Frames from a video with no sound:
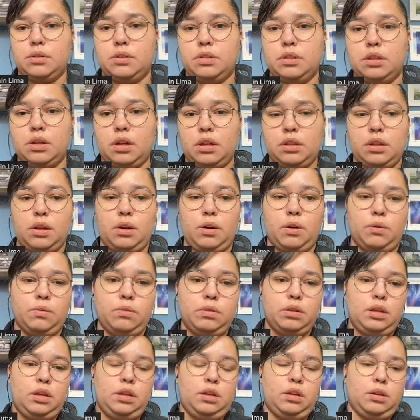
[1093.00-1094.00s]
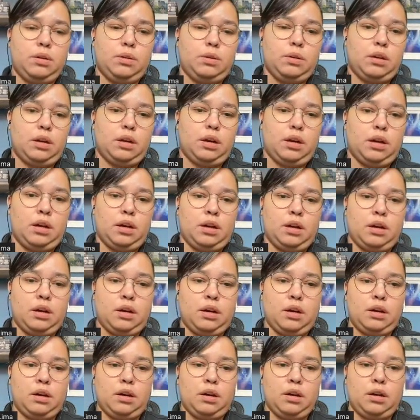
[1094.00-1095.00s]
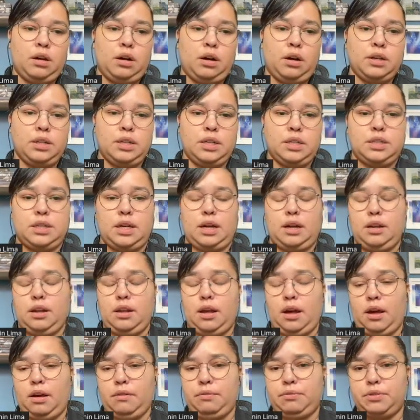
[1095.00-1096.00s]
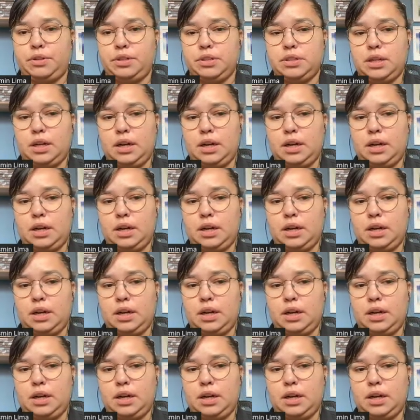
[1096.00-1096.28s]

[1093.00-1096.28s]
not only our design efforts